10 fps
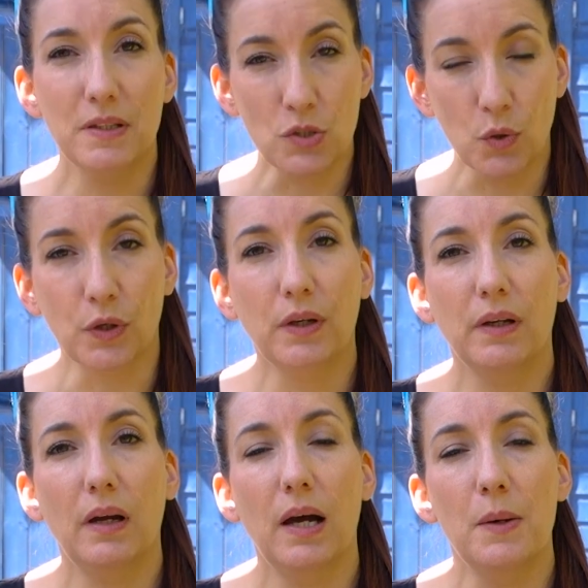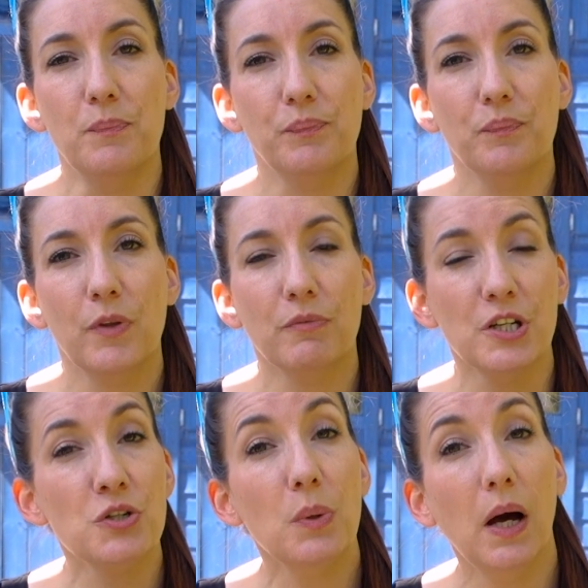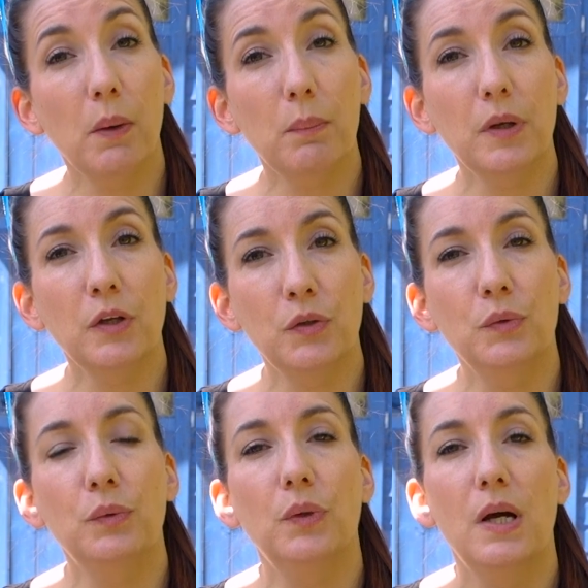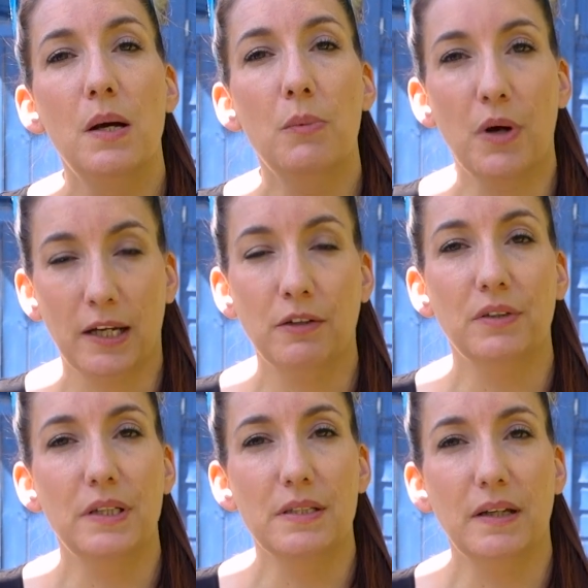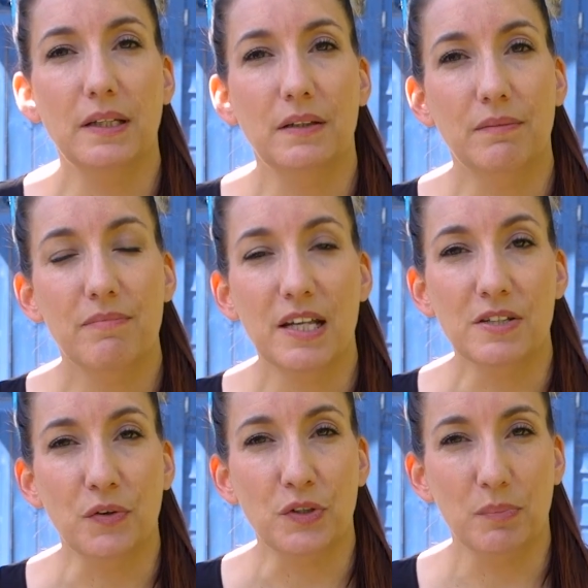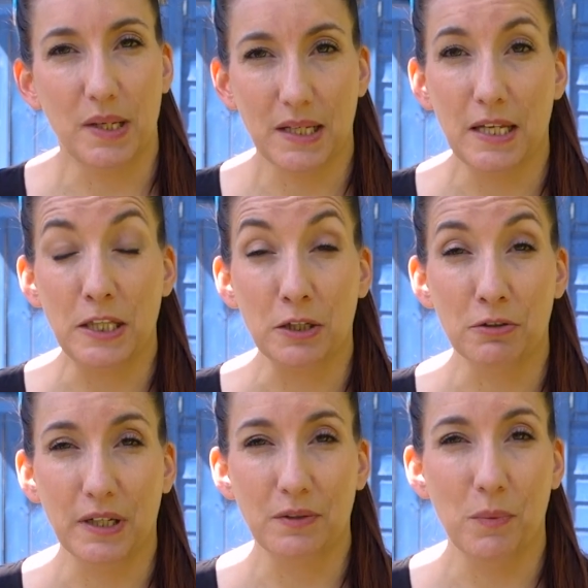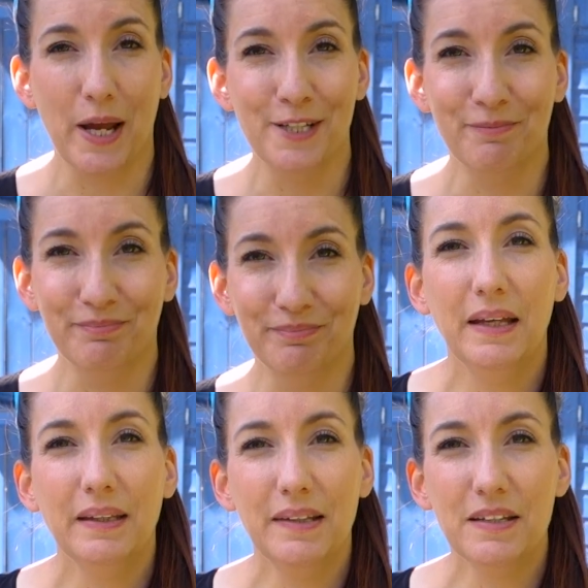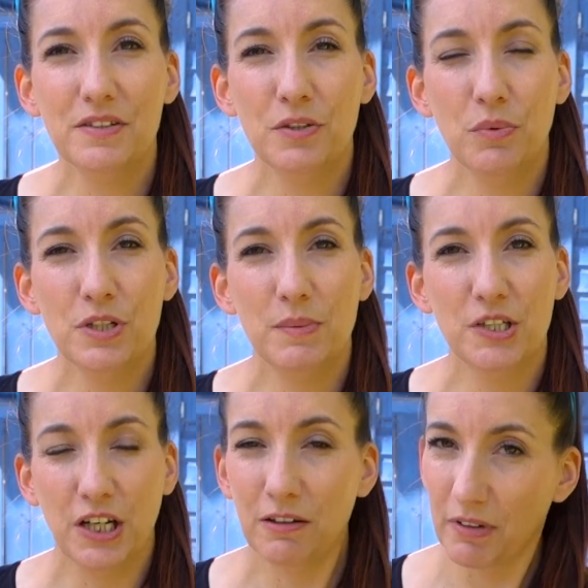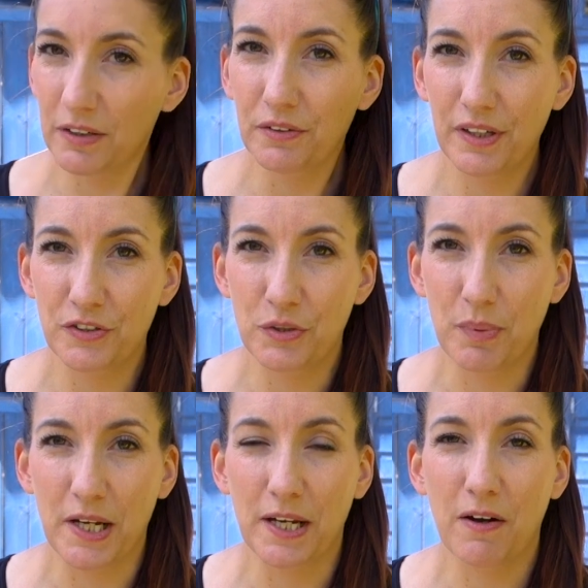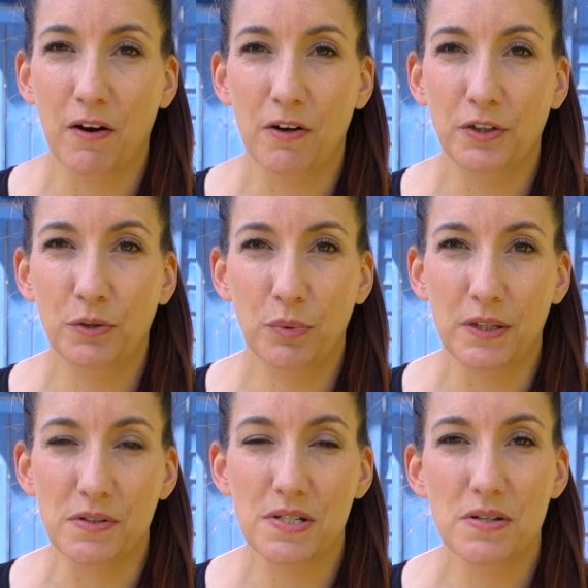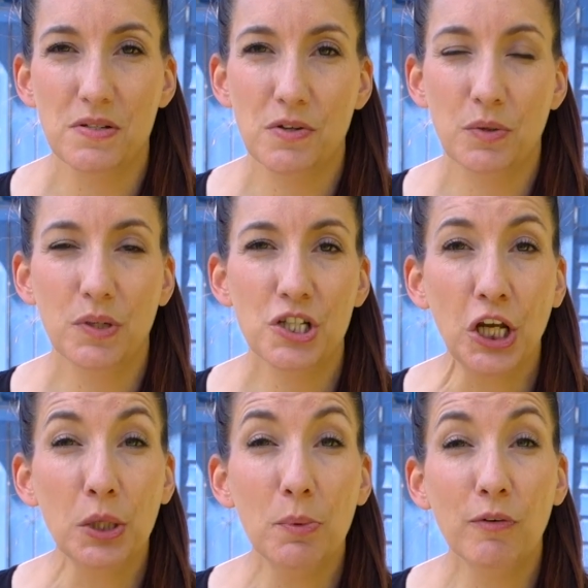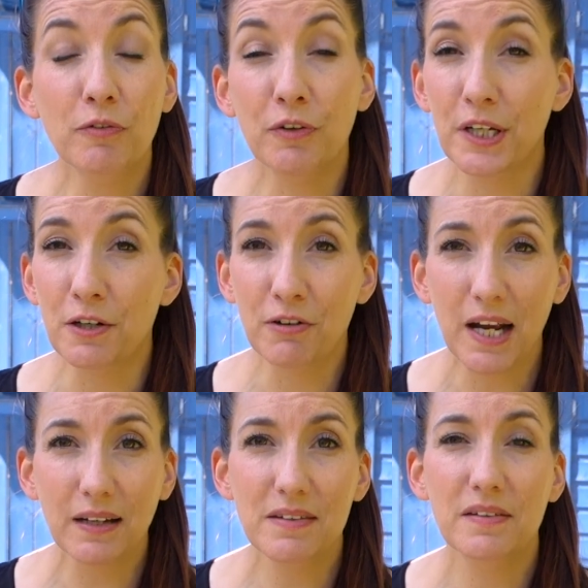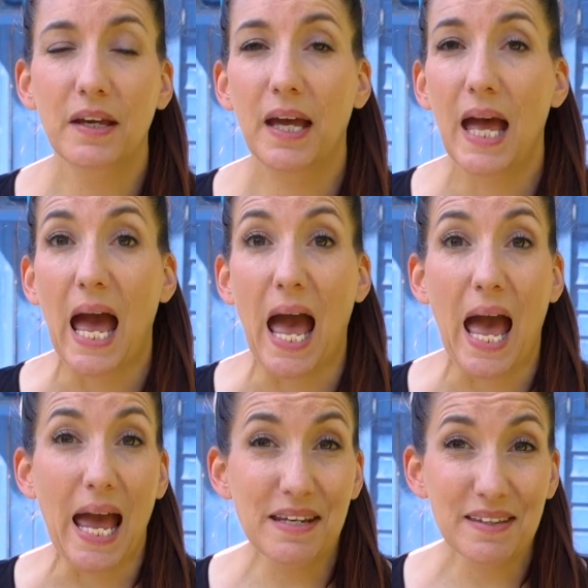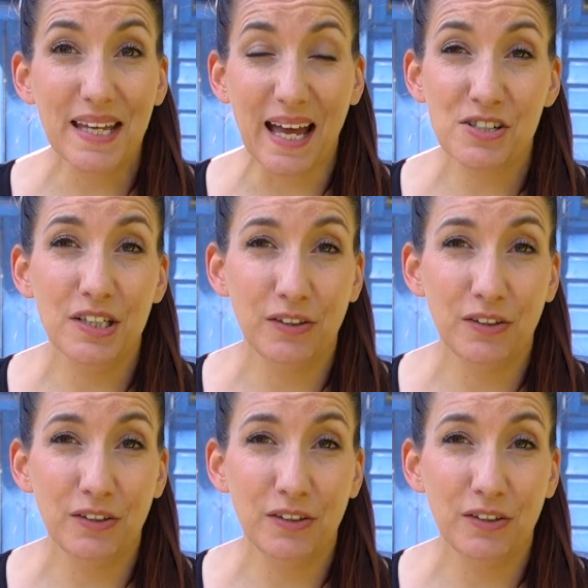the torque wrench will help you more accurately tighten things on your bike in the correct way. The things you want to be checking regularly on your bike are your wheels. So you want to check them over for any cracks, anything actually